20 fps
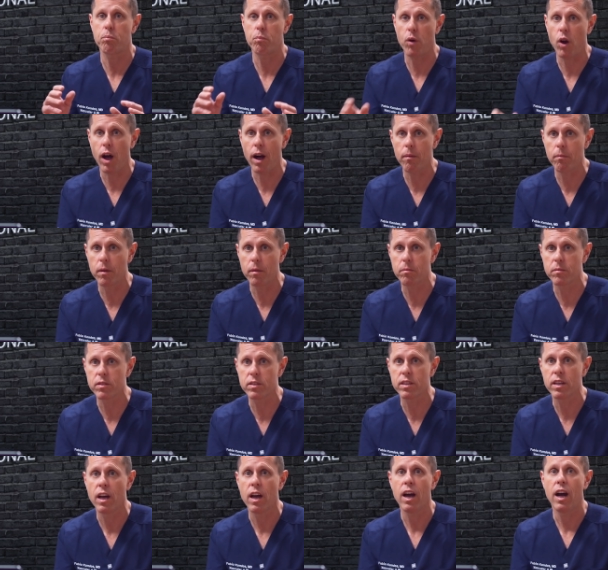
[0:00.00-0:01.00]

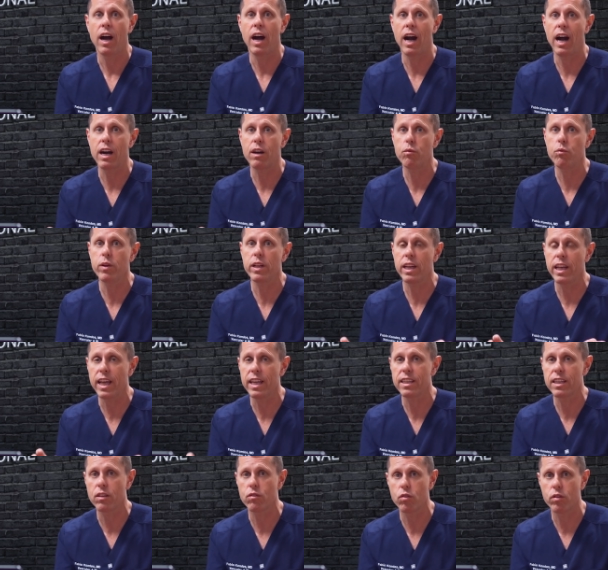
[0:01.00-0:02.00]
problems are
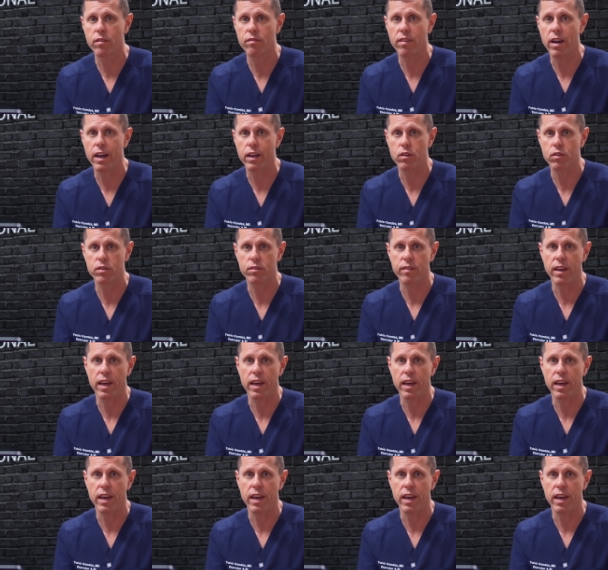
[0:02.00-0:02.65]
related to the varicose